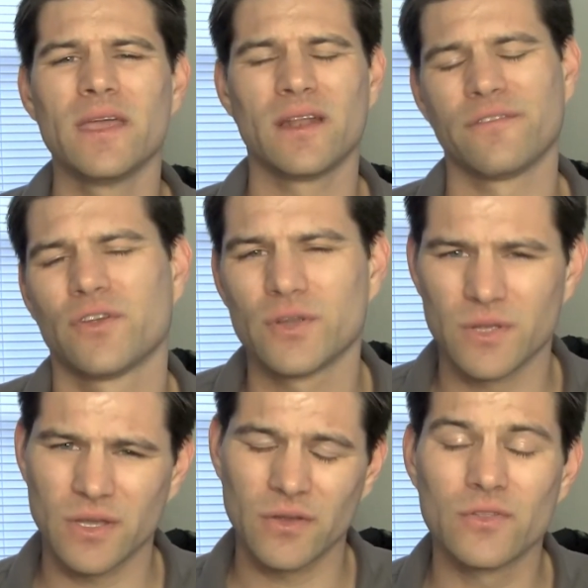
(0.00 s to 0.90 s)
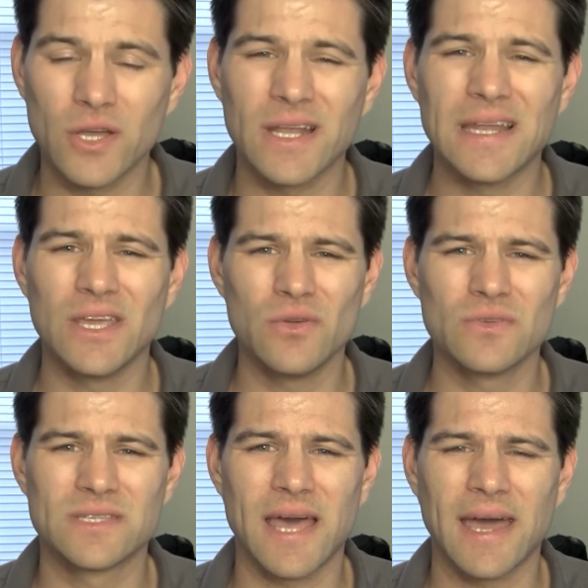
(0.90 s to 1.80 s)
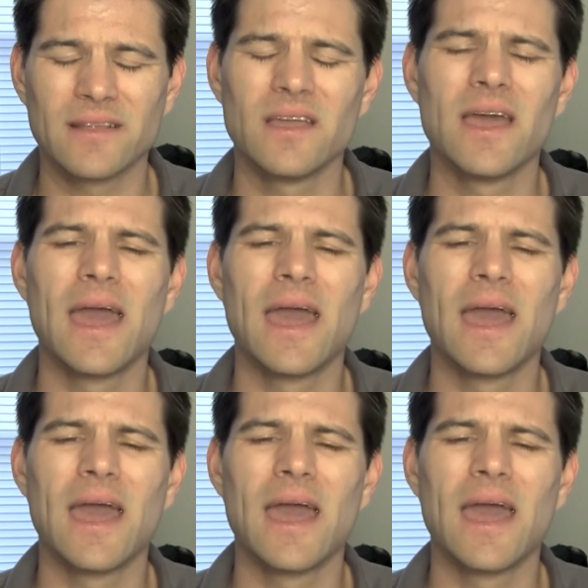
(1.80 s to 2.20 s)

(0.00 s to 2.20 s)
And if you're looking to use that,